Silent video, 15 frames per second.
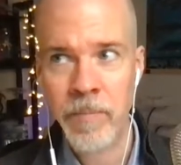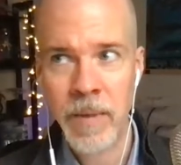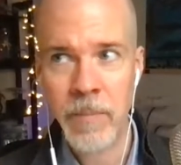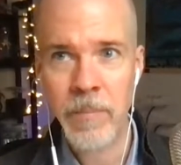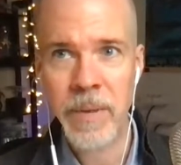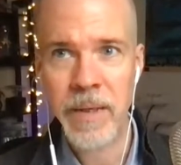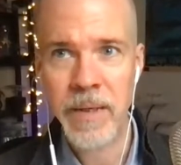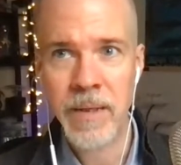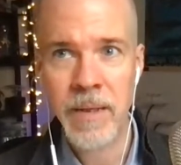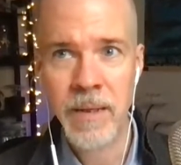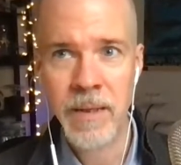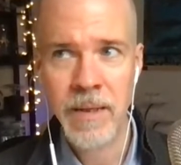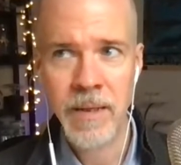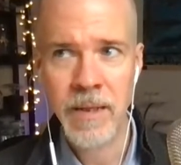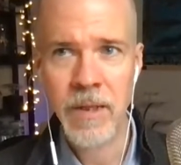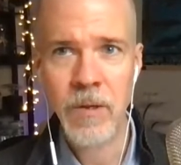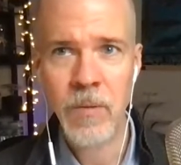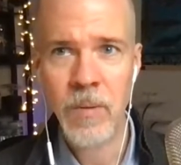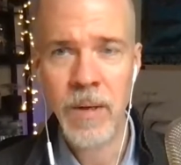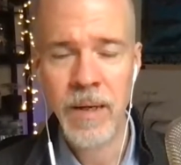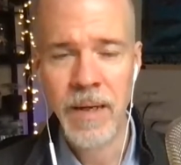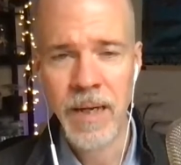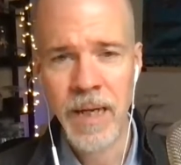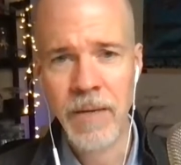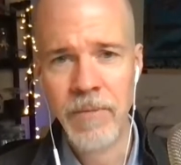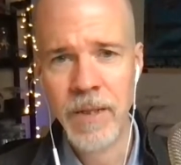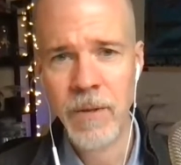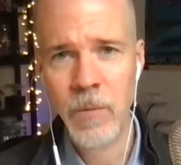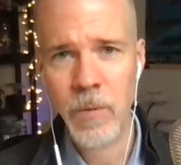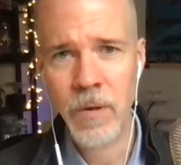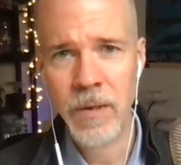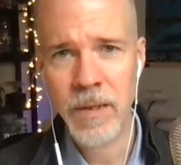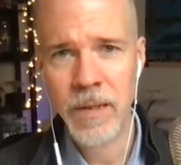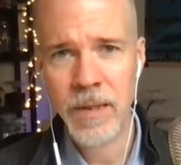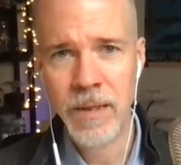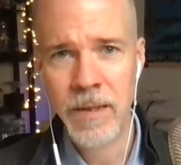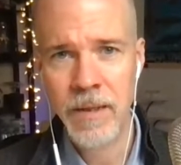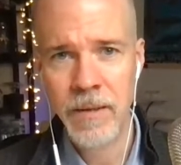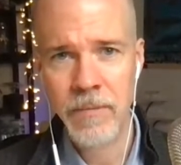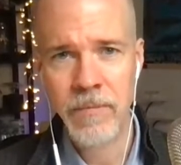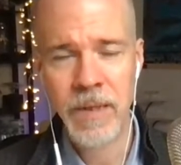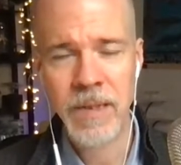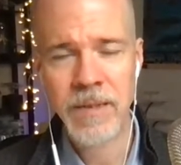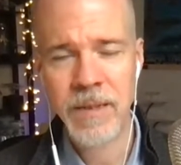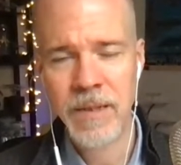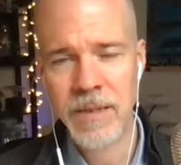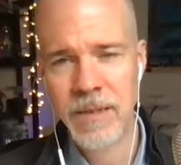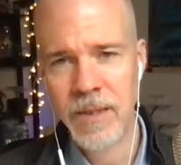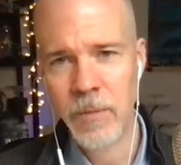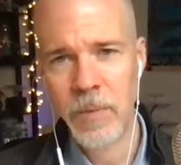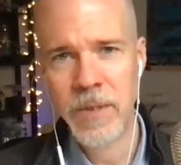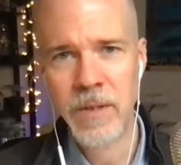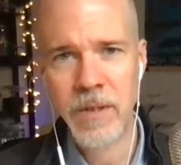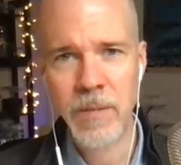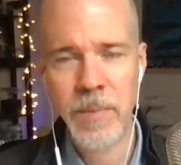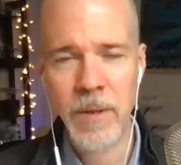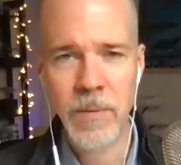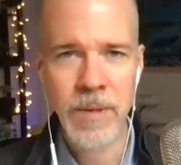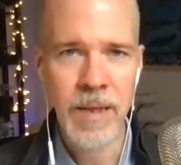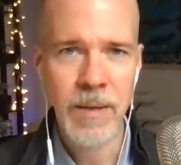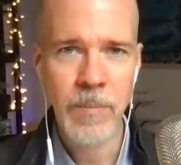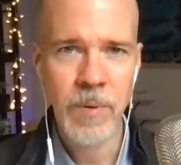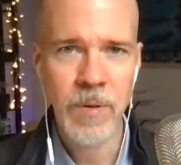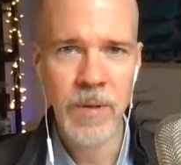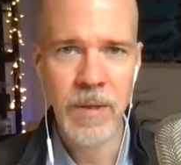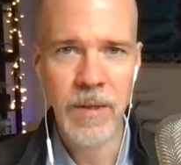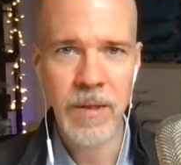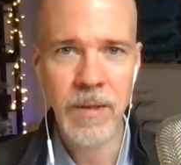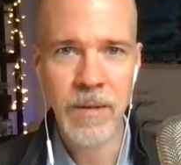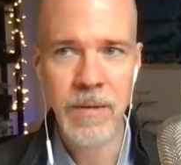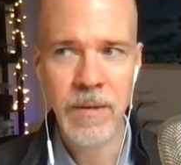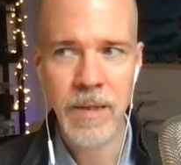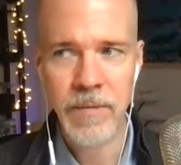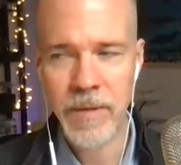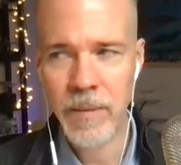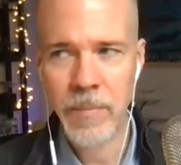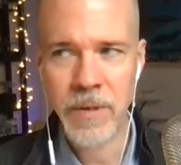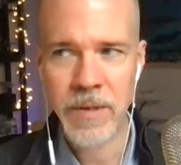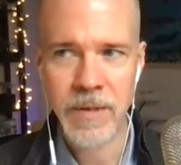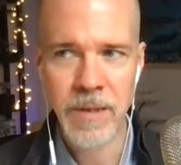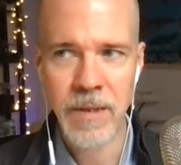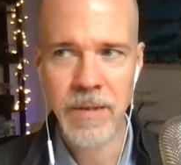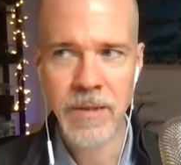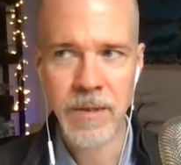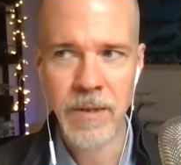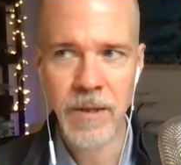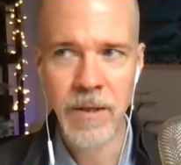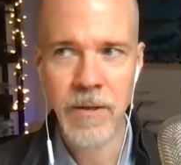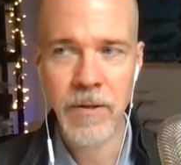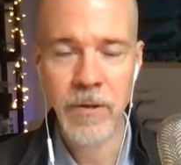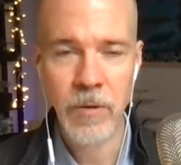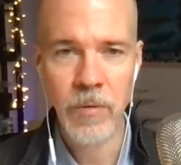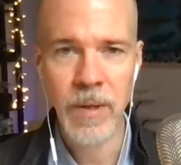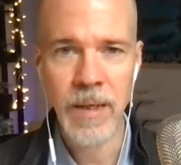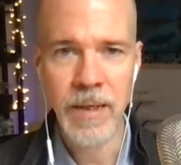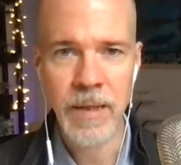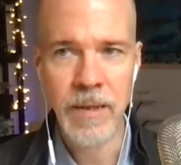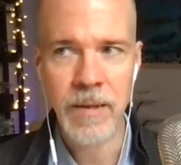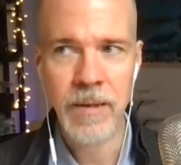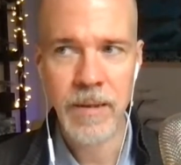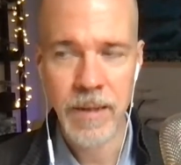But, you know, having a working, it's like we talk about with Apple Car. If Apple designs a car, great.